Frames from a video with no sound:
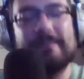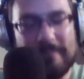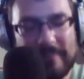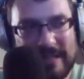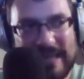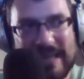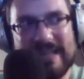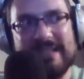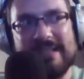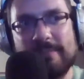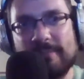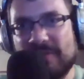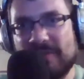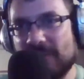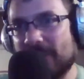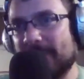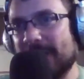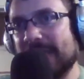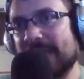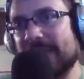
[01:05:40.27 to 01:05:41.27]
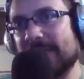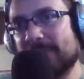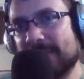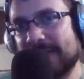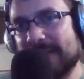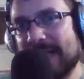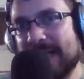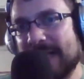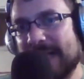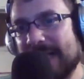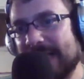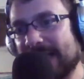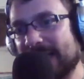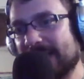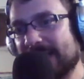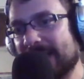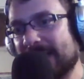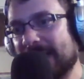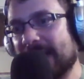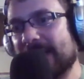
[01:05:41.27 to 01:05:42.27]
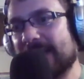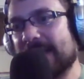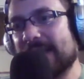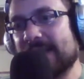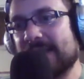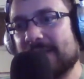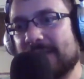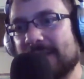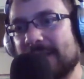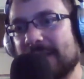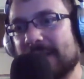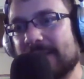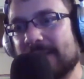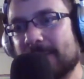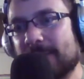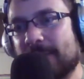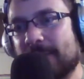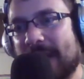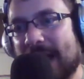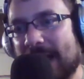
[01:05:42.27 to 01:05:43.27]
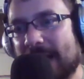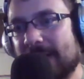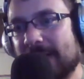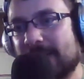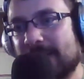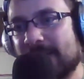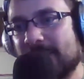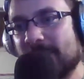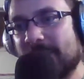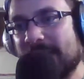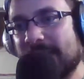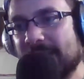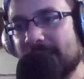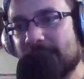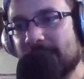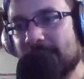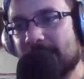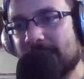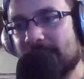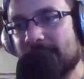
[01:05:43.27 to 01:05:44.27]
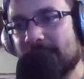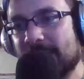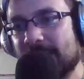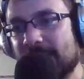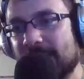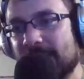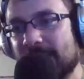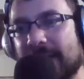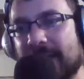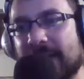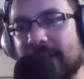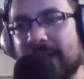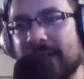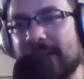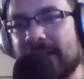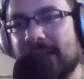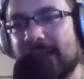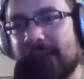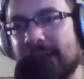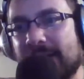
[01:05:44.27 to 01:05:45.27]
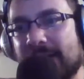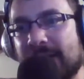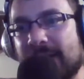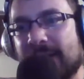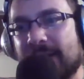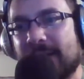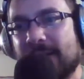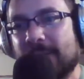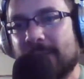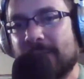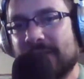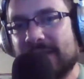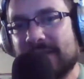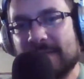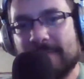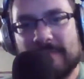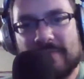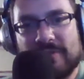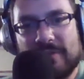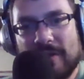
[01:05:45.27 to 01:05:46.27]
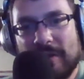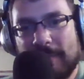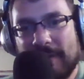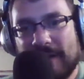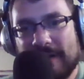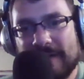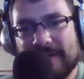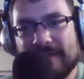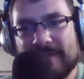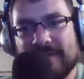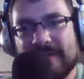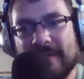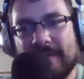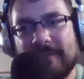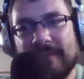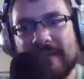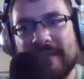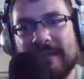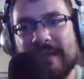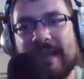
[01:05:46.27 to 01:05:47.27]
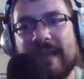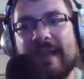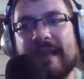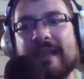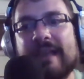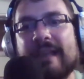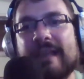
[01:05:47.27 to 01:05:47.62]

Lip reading: Potassium sorbate. You put that in, and then you can back sweeten with some strawberries or something like that,